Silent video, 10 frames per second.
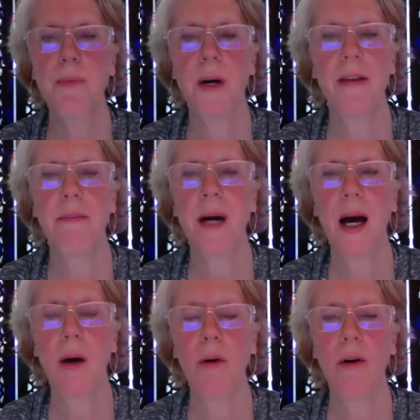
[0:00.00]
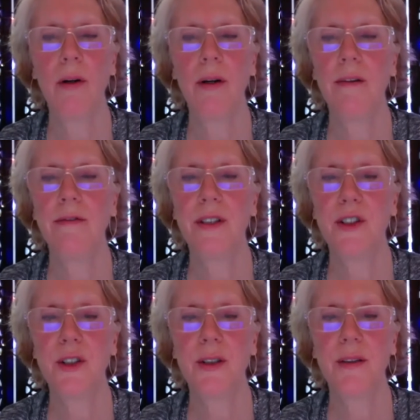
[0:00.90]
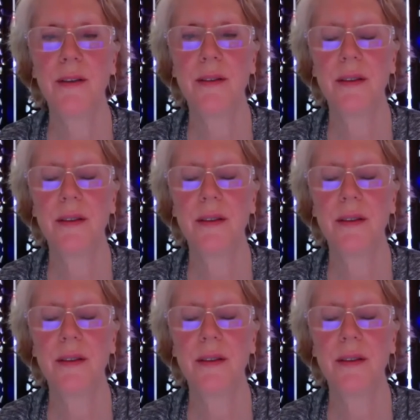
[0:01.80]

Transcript: by the power of vision,